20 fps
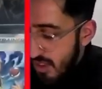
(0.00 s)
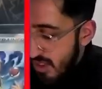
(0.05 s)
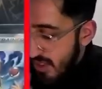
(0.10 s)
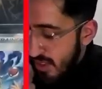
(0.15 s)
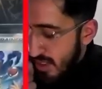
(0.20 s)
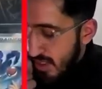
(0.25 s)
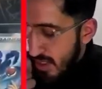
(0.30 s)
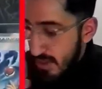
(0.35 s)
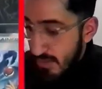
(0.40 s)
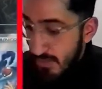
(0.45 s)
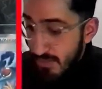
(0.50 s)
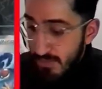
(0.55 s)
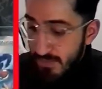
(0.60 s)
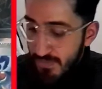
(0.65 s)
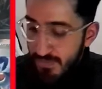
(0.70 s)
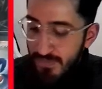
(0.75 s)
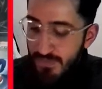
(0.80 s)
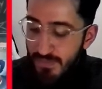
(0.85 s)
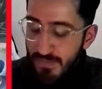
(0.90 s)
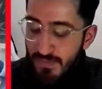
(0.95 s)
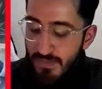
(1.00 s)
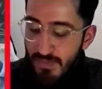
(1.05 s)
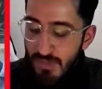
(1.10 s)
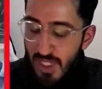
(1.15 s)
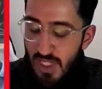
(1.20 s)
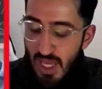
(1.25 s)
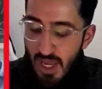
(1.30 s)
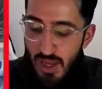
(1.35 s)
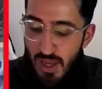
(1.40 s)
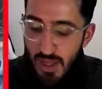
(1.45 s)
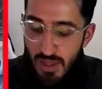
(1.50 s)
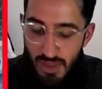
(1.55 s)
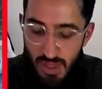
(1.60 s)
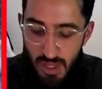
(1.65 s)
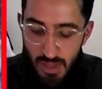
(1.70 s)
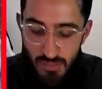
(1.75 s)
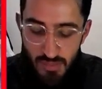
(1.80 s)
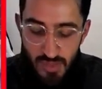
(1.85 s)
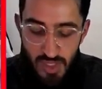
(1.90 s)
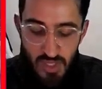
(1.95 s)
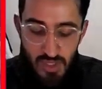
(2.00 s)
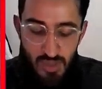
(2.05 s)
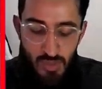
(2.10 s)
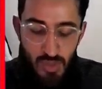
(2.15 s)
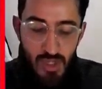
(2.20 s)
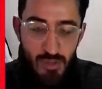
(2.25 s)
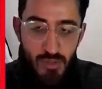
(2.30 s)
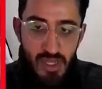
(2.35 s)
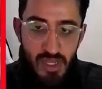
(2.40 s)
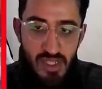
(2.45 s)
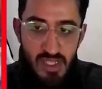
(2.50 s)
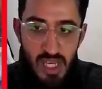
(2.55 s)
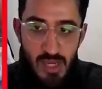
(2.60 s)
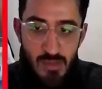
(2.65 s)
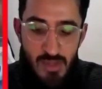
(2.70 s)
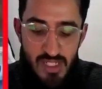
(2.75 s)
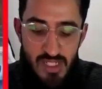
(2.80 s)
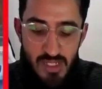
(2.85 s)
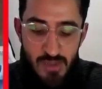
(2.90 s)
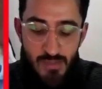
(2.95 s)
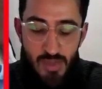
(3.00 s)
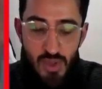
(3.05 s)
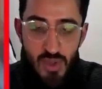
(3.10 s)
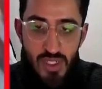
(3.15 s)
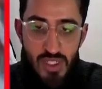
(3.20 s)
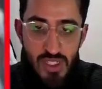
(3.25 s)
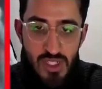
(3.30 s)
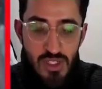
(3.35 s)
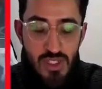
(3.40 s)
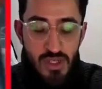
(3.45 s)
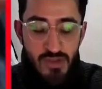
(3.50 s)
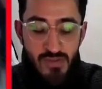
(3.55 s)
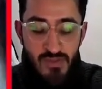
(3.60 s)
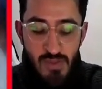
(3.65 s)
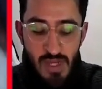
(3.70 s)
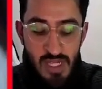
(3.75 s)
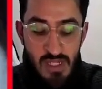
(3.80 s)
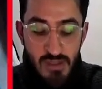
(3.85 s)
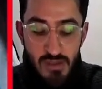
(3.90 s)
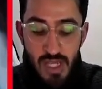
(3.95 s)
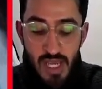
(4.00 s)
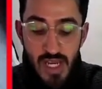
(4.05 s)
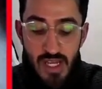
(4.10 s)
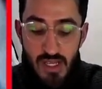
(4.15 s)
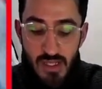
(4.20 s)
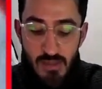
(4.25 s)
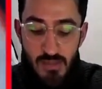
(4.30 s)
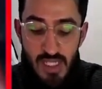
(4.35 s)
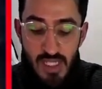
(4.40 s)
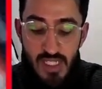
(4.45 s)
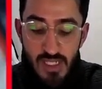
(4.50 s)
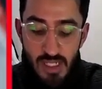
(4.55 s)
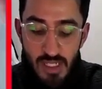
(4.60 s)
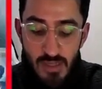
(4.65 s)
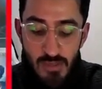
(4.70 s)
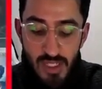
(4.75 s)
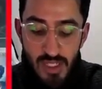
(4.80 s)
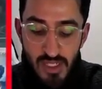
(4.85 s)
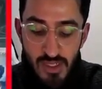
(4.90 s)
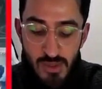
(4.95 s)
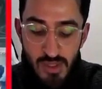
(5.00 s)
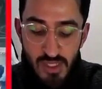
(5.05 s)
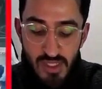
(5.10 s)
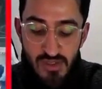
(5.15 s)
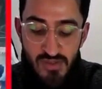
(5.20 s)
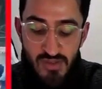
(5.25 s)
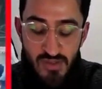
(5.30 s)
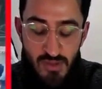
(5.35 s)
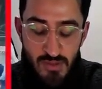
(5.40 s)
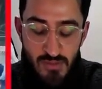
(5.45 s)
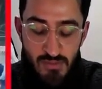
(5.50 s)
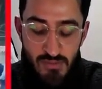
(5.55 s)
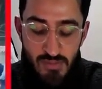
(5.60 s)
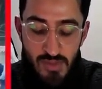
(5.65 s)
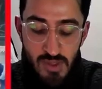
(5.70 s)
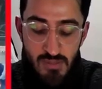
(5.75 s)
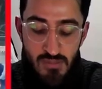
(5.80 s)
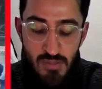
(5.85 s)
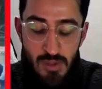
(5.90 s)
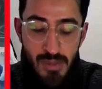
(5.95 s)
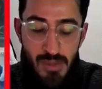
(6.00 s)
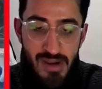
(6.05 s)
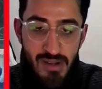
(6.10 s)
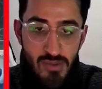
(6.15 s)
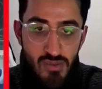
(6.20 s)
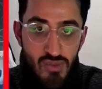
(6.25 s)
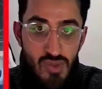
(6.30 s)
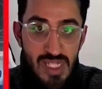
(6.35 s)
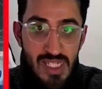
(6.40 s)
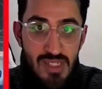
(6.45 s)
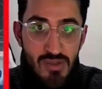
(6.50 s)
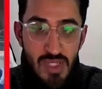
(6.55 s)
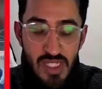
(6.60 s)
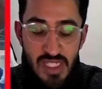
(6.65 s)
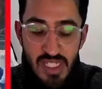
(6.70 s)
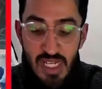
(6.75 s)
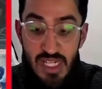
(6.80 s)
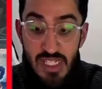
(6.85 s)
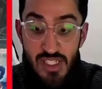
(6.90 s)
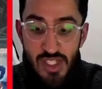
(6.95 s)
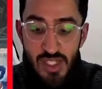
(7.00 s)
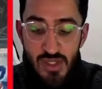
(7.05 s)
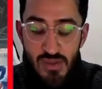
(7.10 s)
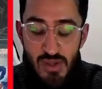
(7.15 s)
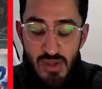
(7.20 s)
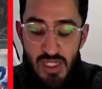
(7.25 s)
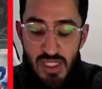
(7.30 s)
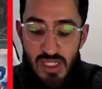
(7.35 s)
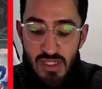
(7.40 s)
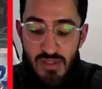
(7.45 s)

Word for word: Um, yeah, I, th I certainly want to play the game at some point. It's just um, I didn't get it immediately because it was just apparently really, really glitchy, right?